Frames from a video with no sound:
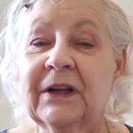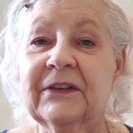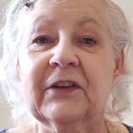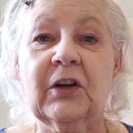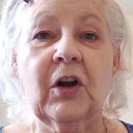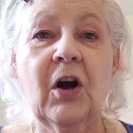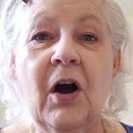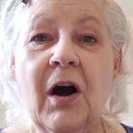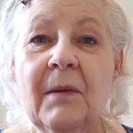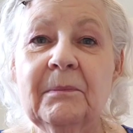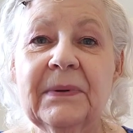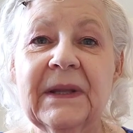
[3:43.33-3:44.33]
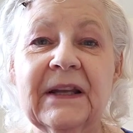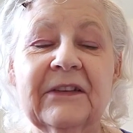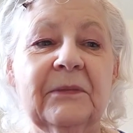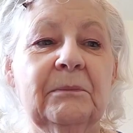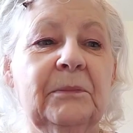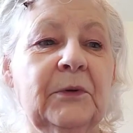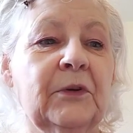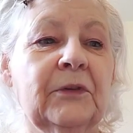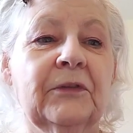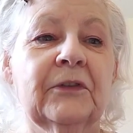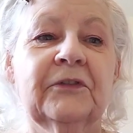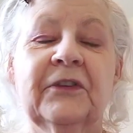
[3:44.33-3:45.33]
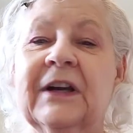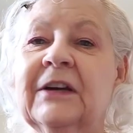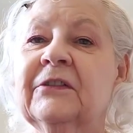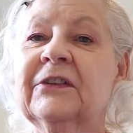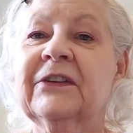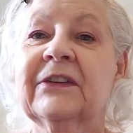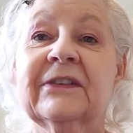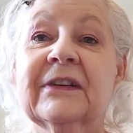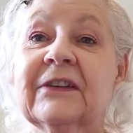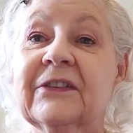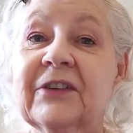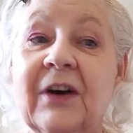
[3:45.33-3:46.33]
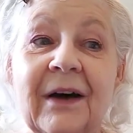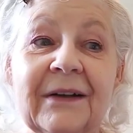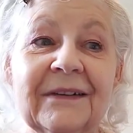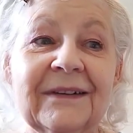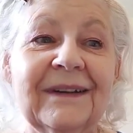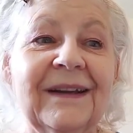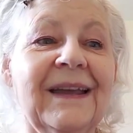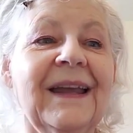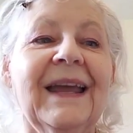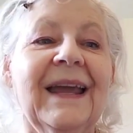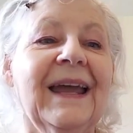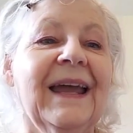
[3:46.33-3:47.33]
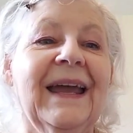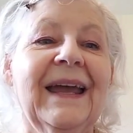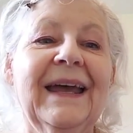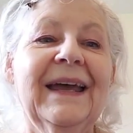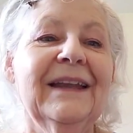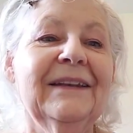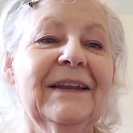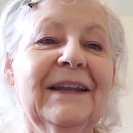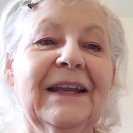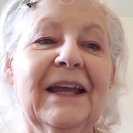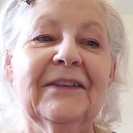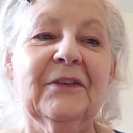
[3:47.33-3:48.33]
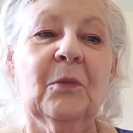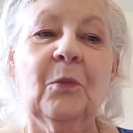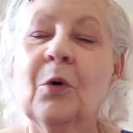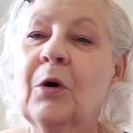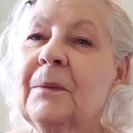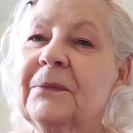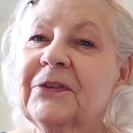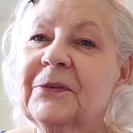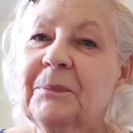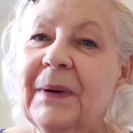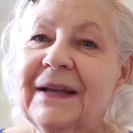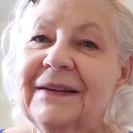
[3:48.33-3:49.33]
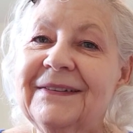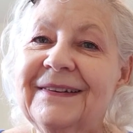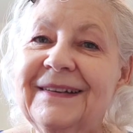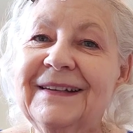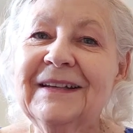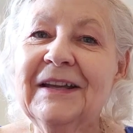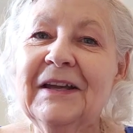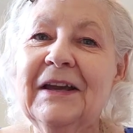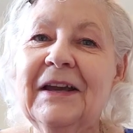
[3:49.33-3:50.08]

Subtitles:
It's a complex, beautiful fragrance. It's exotic, and it has a warm, spicy